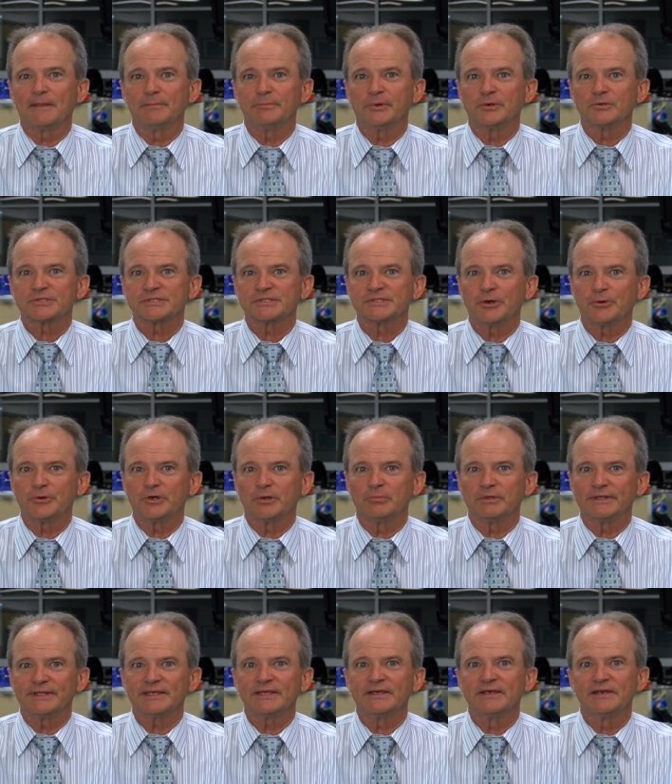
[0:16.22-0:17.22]
Most
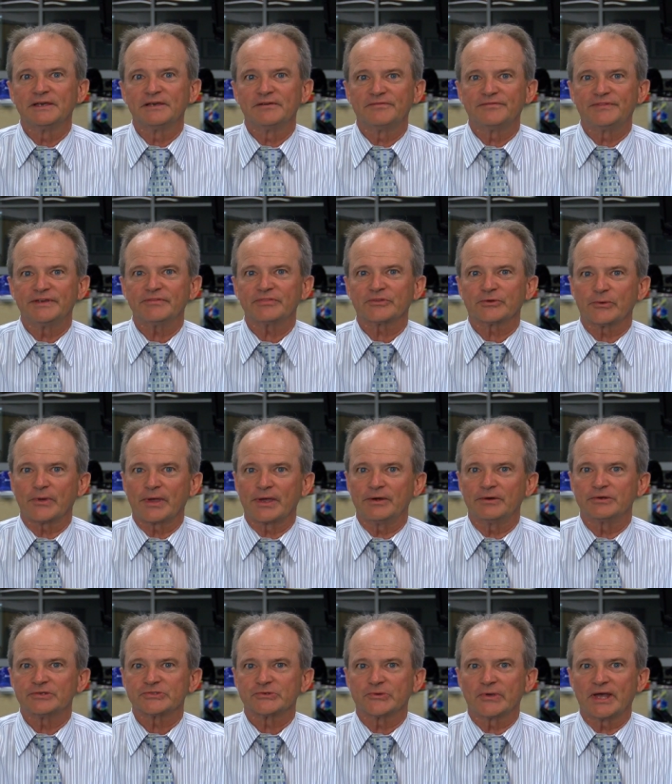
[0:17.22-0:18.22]
notably, fifth
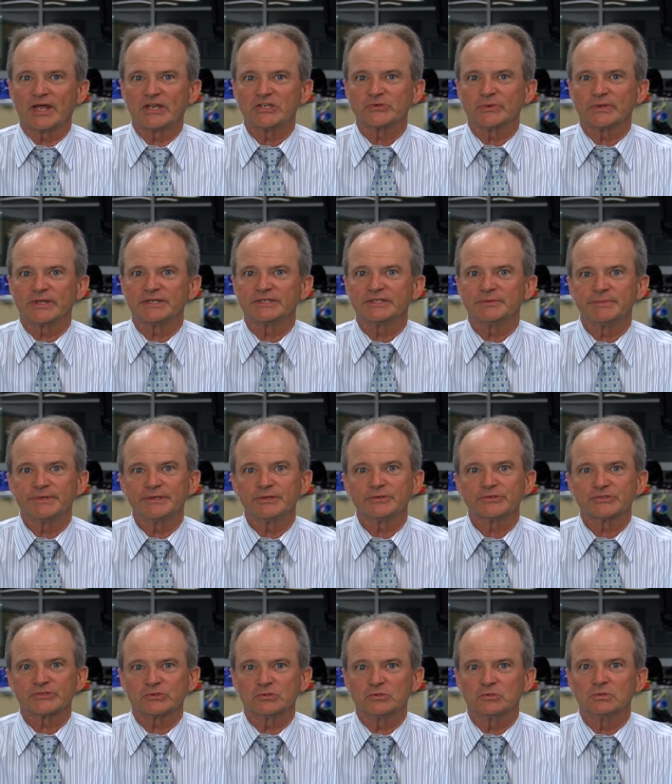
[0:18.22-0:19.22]
graders graduated to middle
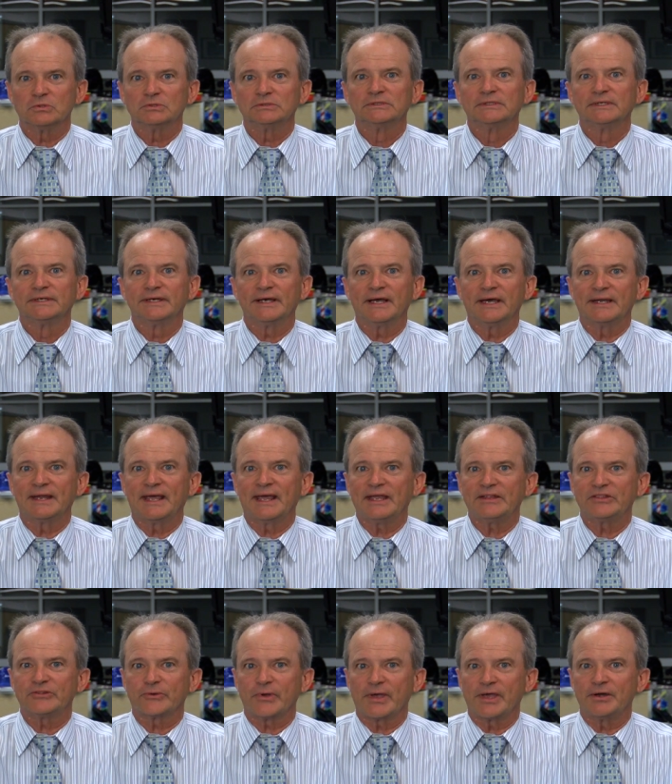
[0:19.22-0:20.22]
school and
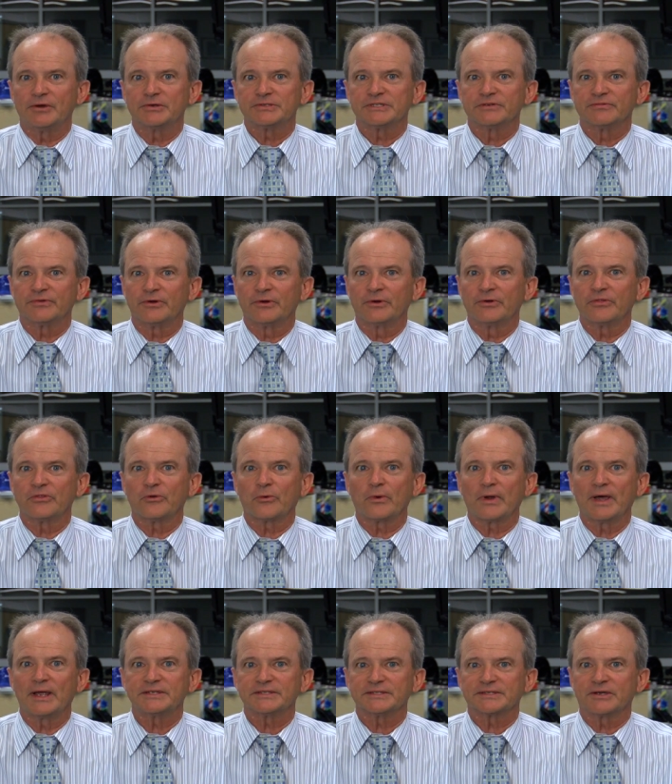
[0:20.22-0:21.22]
eighth graders have earned the
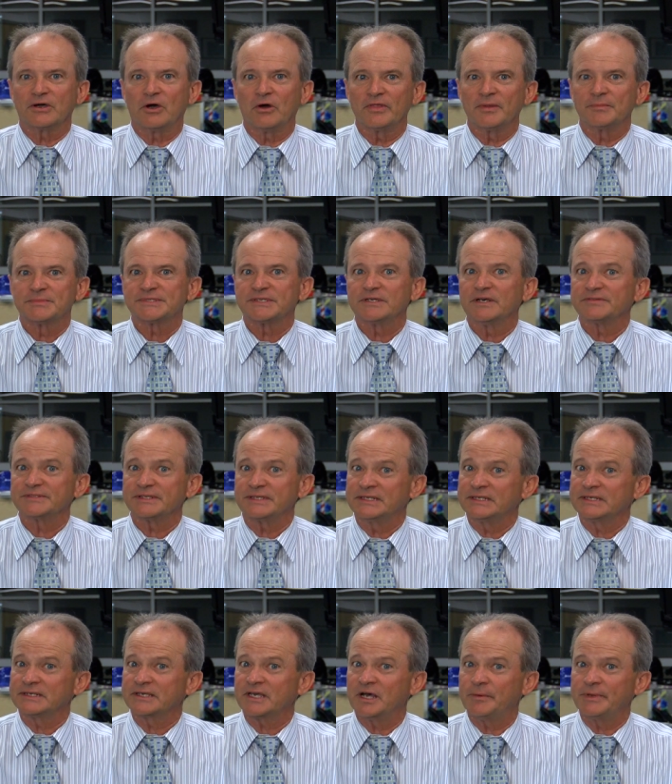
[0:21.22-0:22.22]
right to call themselves
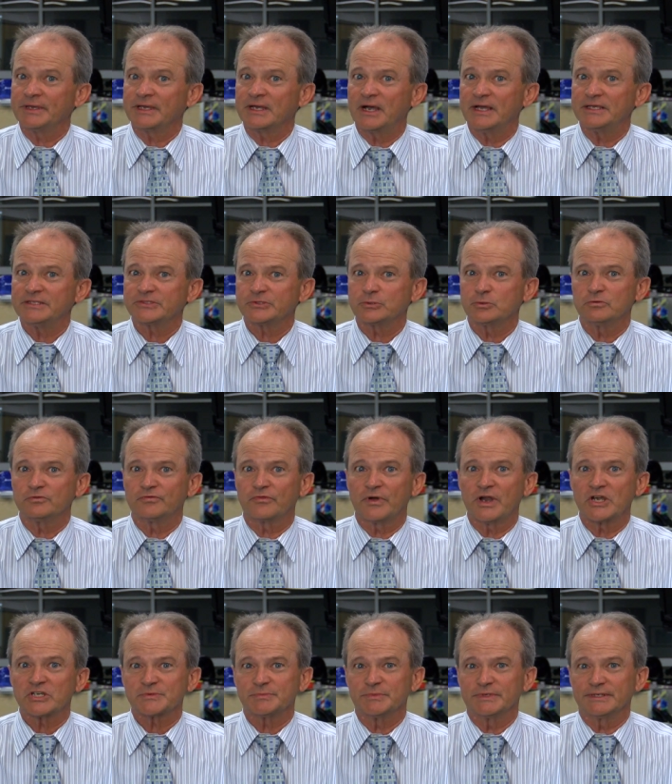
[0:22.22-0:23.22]
incoming high school
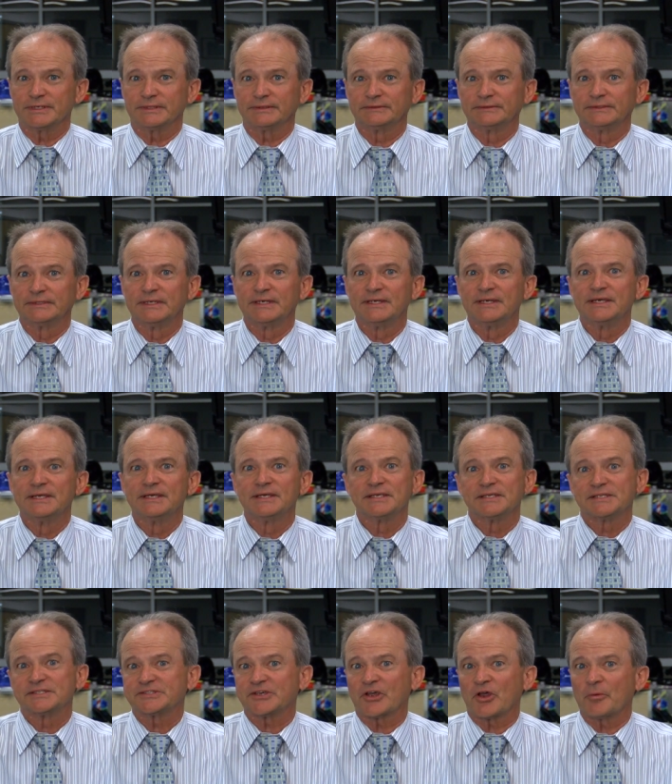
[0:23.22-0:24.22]
freshmen.
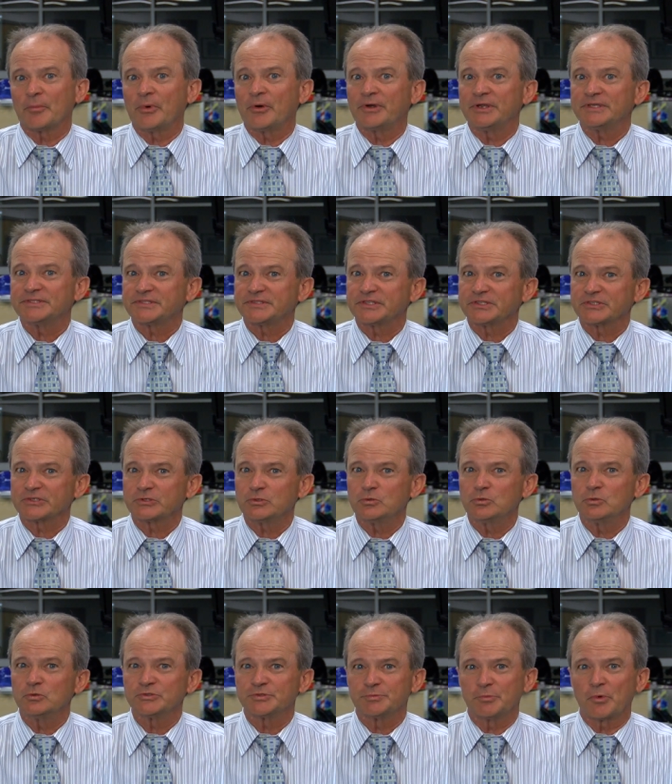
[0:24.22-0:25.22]
Ceremonies at the
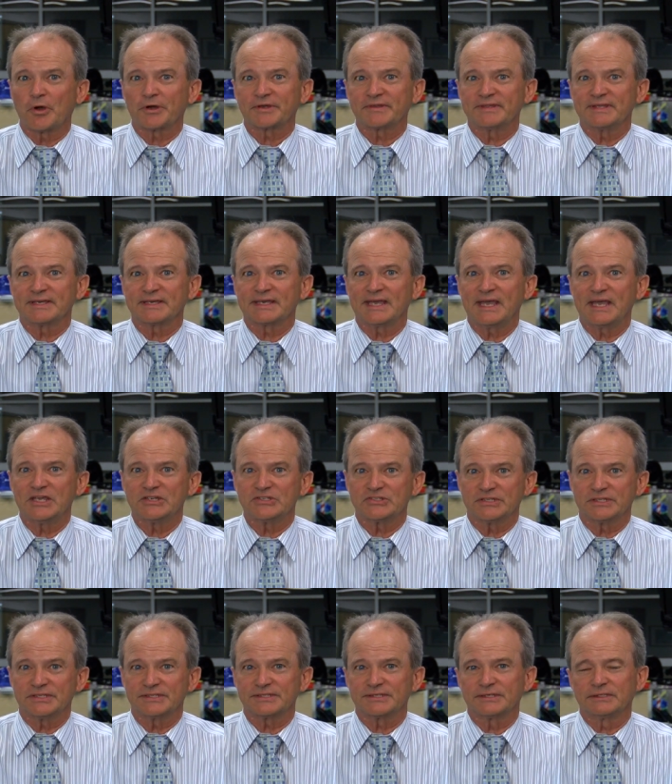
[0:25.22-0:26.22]
schools marked the
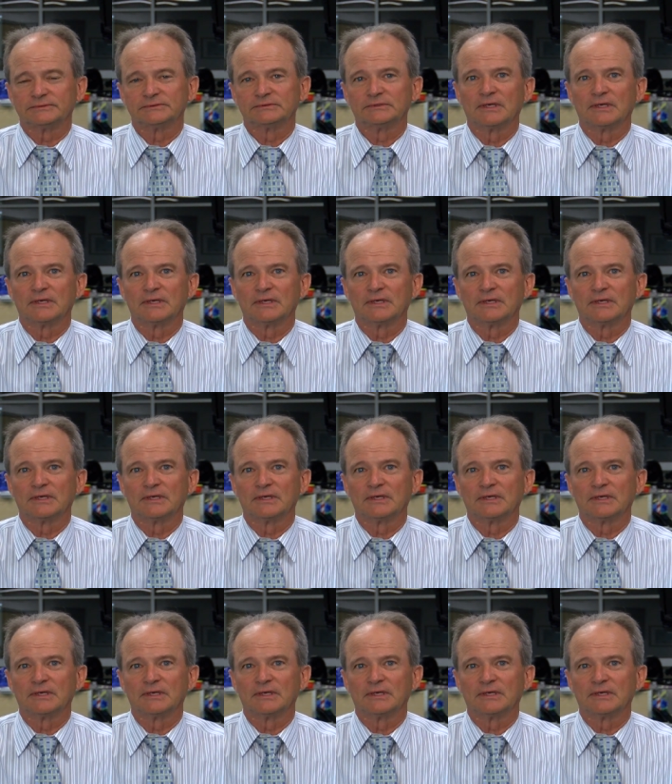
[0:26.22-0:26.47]
occasions.